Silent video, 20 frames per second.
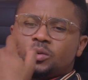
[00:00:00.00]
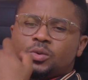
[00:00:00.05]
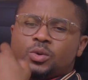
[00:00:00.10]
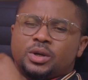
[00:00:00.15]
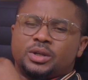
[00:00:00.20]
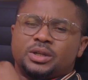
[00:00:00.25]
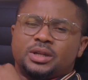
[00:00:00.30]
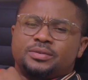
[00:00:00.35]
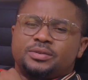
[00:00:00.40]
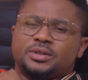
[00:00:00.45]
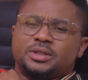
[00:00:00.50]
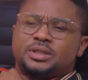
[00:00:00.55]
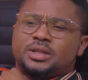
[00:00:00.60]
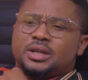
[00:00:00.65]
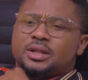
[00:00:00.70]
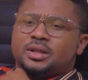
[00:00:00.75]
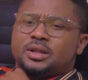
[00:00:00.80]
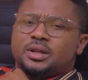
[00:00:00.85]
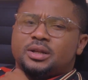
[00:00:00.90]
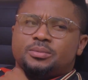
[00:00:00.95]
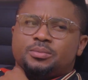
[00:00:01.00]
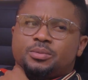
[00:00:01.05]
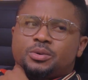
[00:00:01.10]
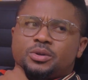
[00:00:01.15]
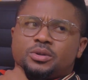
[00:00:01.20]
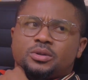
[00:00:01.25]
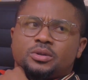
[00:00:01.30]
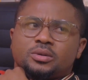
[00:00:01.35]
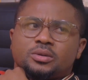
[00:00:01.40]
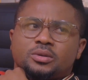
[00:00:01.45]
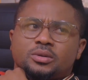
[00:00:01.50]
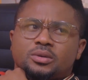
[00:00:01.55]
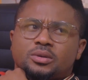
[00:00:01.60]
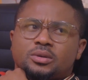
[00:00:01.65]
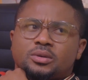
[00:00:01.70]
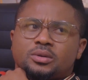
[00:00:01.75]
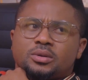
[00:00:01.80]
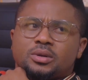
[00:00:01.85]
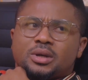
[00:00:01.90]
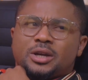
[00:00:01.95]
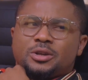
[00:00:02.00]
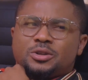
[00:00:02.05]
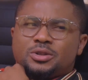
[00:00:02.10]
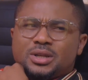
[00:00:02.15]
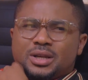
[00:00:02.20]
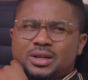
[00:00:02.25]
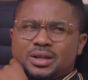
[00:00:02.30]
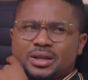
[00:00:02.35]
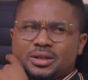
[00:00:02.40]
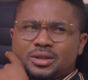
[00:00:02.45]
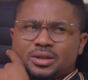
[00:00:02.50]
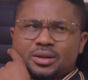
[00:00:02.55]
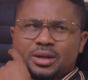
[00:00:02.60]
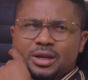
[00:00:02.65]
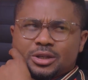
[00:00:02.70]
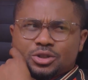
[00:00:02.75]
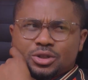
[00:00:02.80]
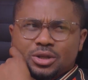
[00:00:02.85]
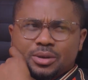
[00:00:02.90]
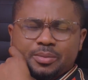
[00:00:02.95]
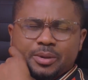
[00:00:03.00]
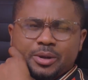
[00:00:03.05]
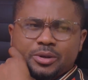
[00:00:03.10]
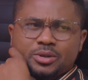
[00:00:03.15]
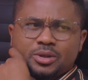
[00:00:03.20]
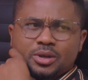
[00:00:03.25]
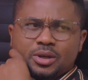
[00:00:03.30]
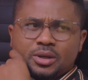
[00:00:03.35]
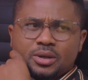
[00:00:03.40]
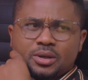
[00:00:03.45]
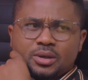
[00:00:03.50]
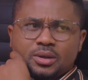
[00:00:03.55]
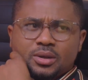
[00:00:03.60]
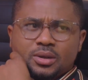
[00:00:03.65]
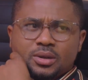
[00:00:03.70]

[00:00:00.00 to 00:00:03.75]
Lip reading: Well, I never said that, but are you saying I should get married to her?